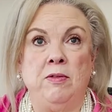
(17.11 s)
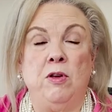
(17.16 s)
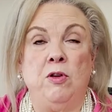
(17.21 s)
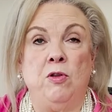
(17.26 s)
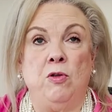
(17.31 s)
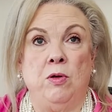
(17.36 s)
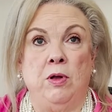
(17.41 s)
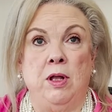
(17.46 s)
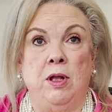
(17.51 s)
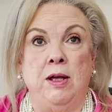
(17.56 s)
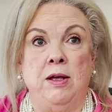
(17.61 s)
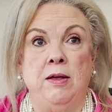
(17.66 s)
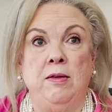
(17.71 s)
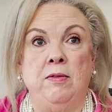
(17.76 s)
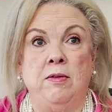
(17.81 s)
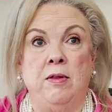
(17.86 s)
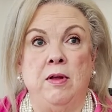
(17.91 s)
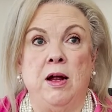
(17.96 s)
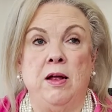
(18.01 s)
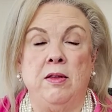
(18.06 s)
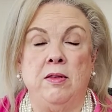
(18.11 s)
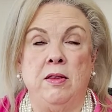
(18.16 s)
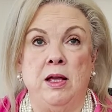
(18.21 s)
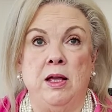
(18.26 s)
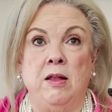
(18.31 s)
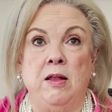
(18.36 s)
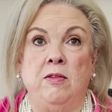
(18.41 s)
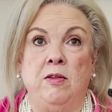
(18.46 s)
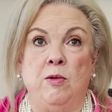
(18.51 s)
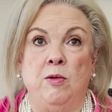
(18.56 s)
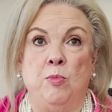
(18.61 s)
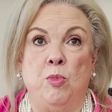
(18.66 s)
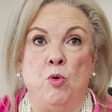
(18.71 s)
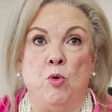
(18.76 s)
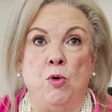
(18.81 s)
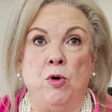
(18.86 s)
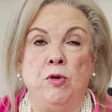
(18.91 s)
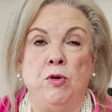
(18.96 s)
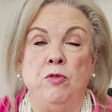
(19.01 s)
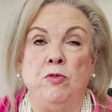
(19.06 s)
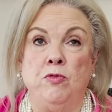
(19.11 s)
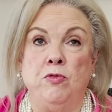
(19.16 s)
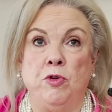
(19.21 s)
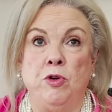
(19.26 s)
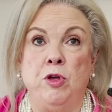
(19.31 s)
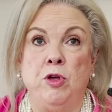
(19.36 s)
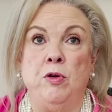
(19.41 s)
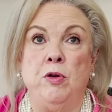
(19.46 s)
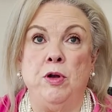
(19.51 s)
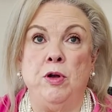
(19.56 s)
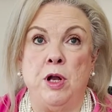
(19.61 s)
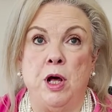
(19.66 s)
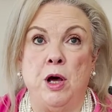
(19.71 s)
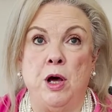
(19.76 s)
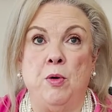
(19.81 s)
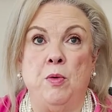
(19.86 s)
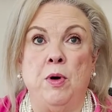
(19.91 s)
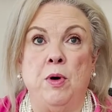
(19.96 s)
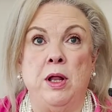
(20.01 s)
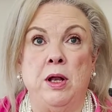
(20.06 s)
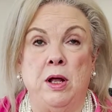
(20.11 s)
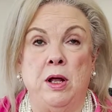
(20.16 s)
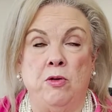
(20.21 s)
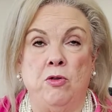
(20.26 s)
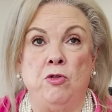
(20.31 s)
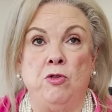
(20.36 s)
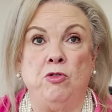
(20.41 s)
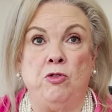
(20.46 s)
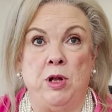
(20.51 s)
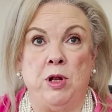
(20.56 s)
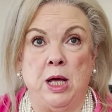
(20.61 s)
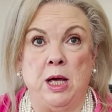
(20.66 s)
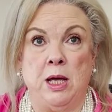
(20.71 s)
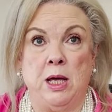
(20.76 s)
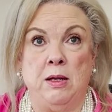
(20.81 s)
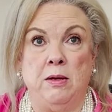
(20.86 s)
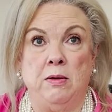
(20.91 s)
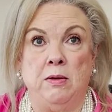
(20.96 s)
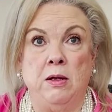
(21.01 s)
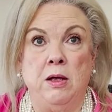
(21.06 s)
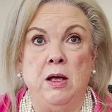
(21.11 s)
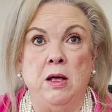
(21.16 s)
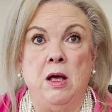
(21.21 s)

in your lease that I think it's important for you to know and understand.